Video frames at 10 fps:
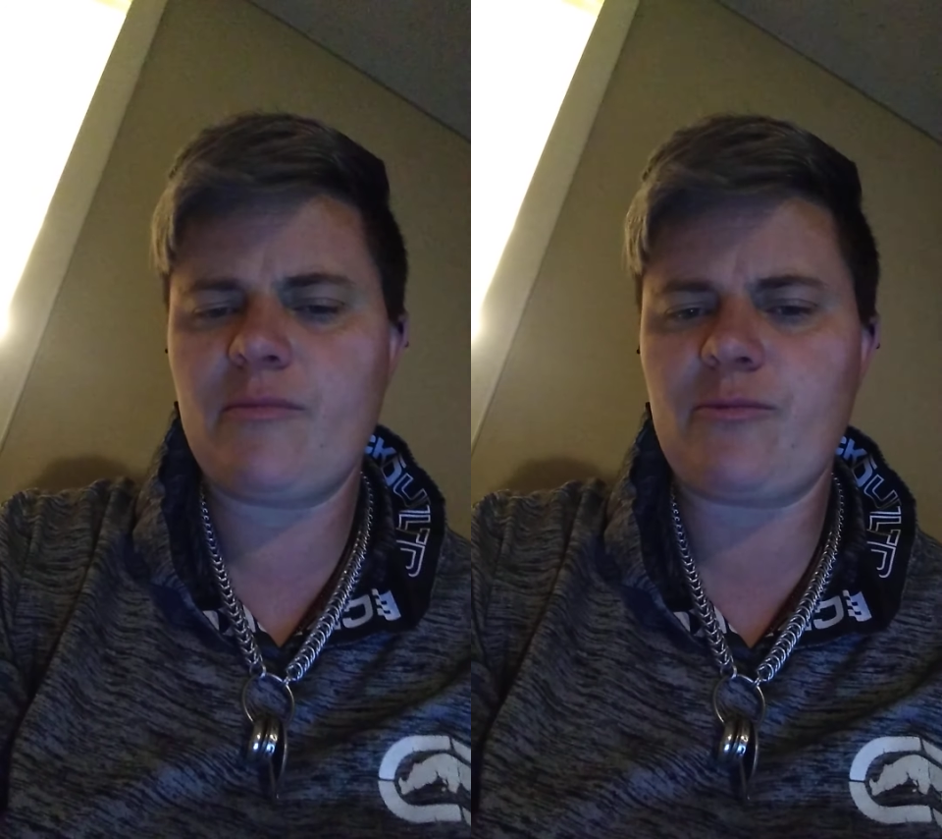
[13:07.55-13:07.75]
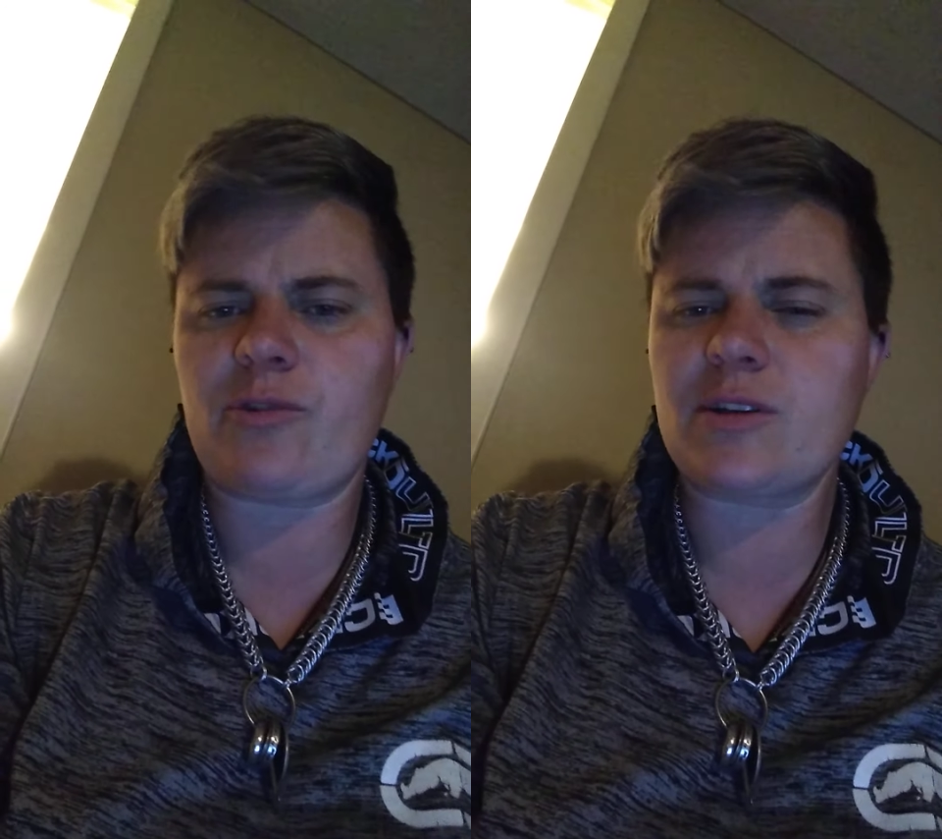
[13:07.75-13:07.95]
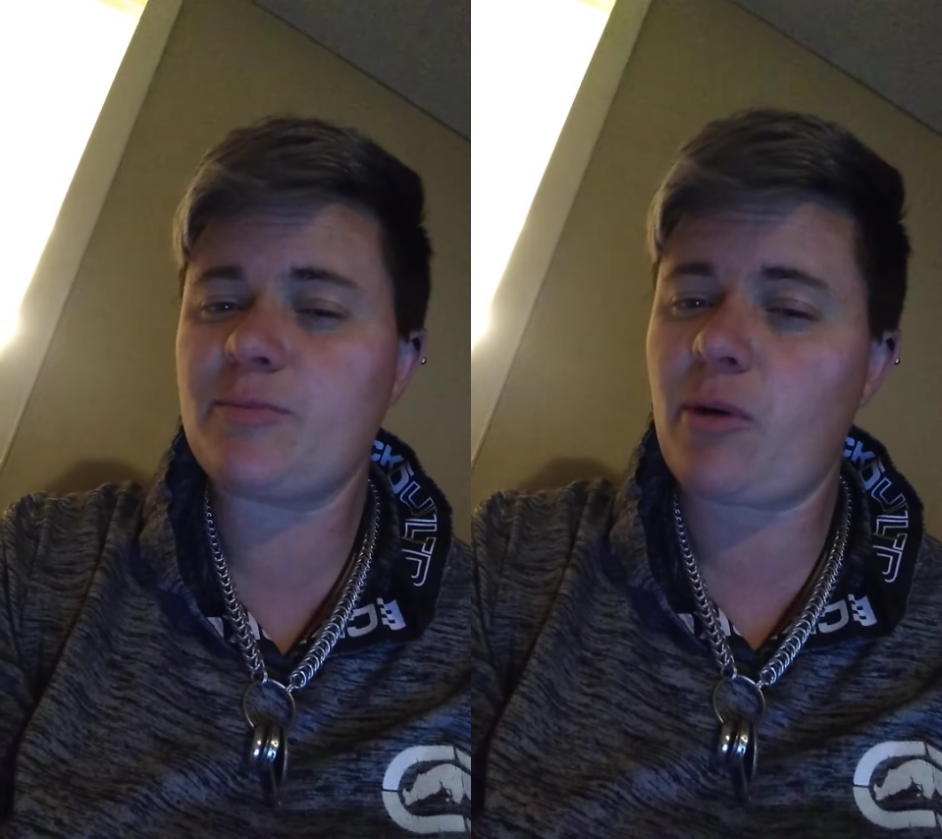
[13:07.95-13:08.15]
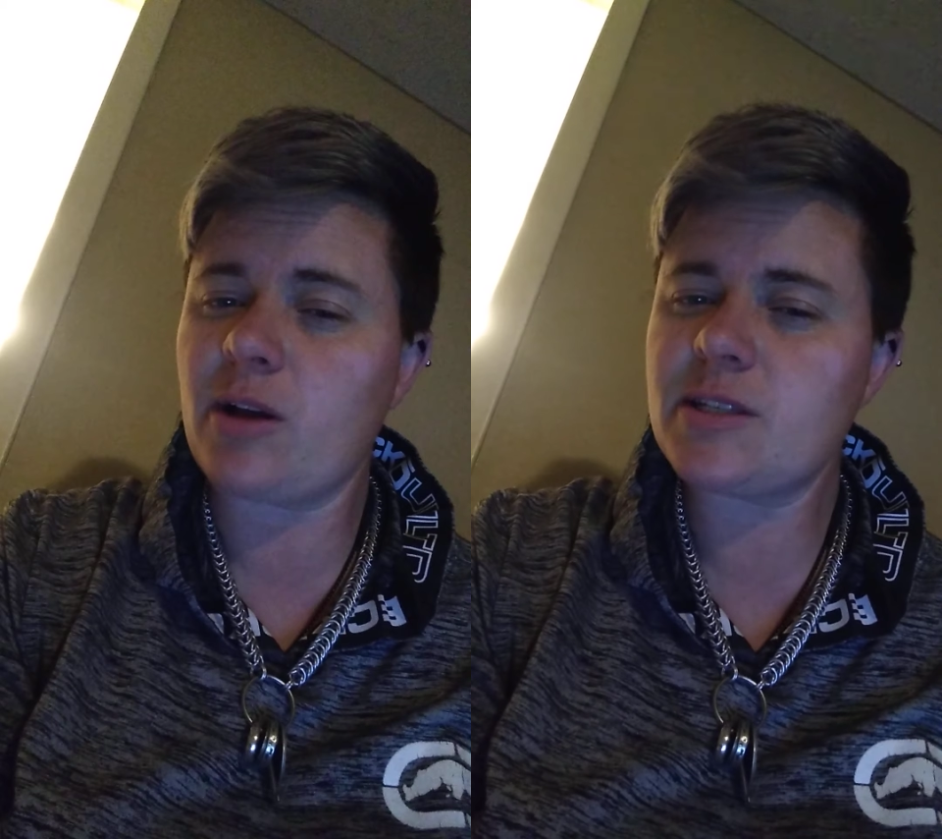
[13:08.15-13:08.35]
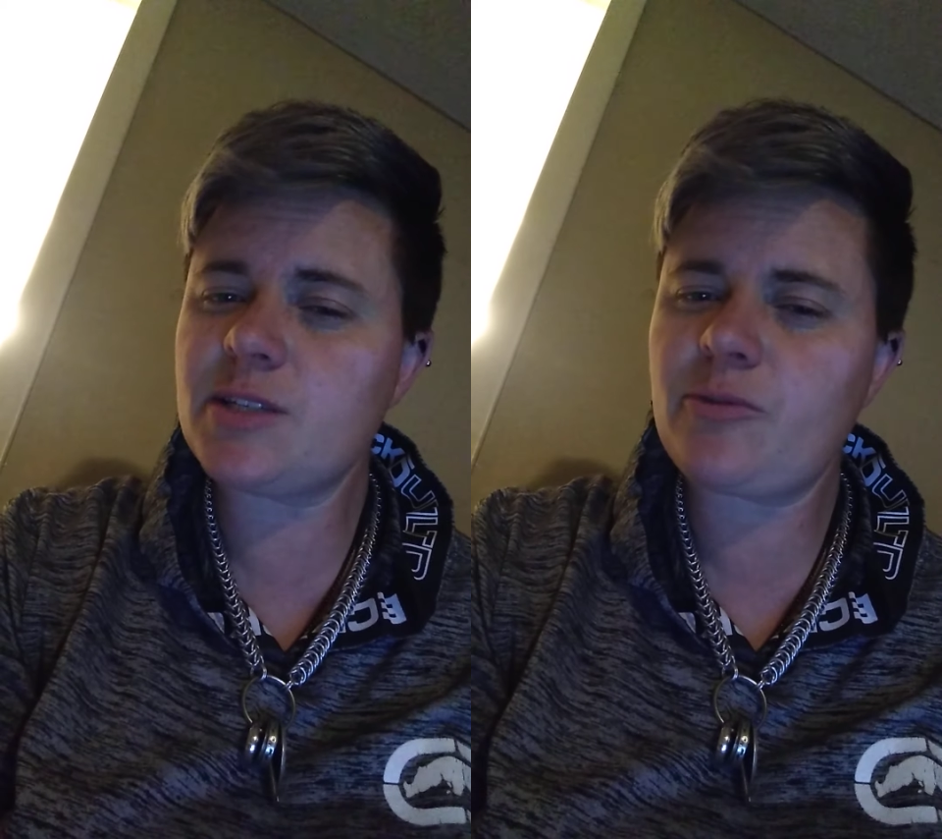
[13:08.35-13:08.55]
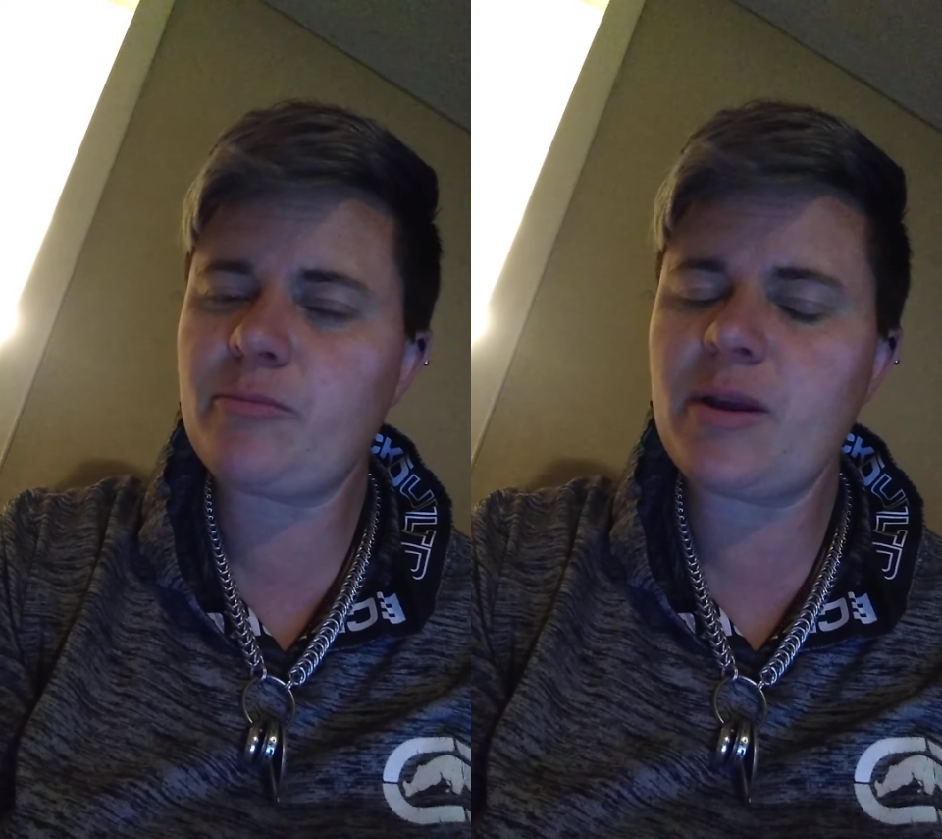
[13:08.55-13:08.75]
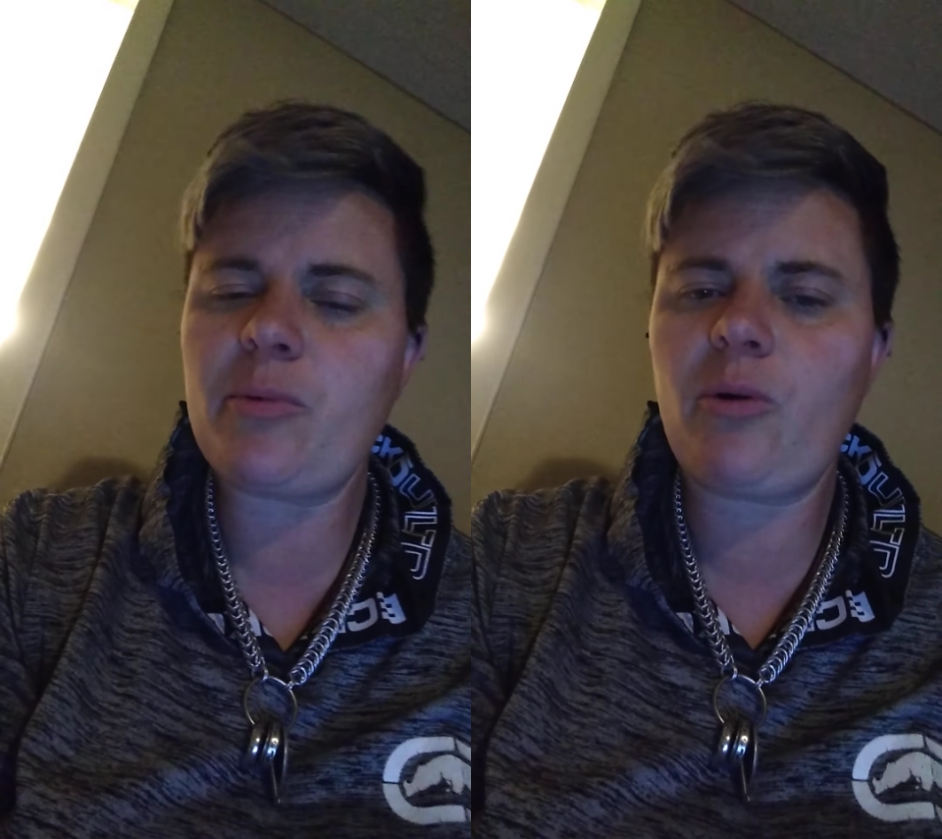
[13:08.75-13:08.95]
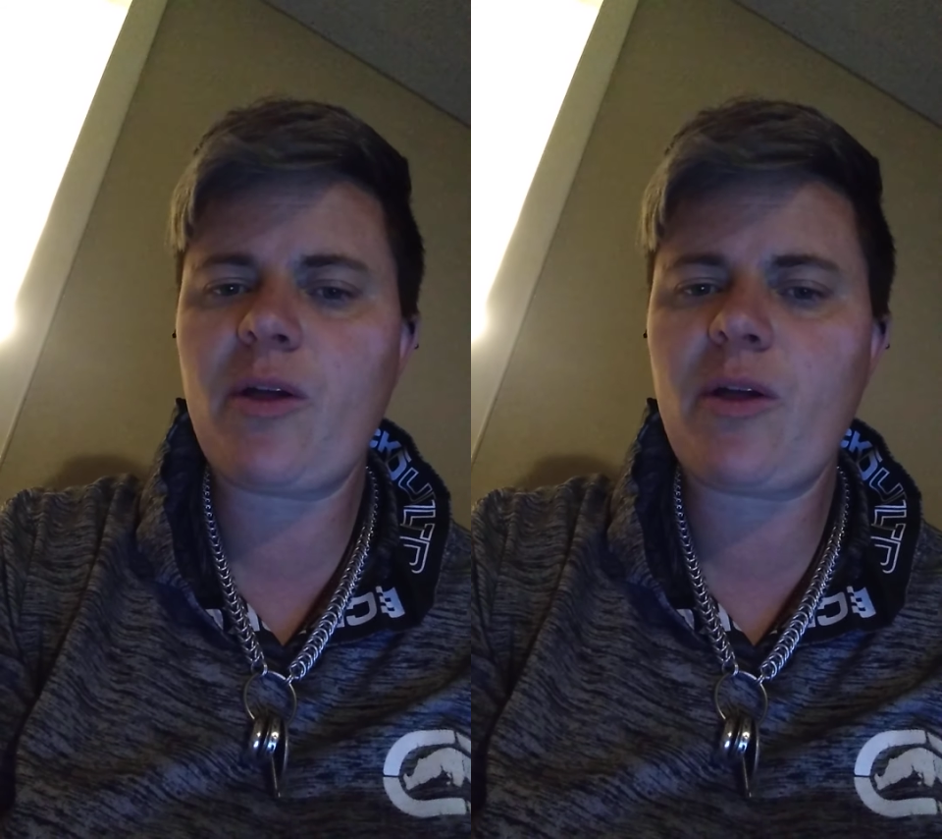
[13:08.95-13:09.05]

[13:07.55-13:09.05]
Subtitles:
responses from people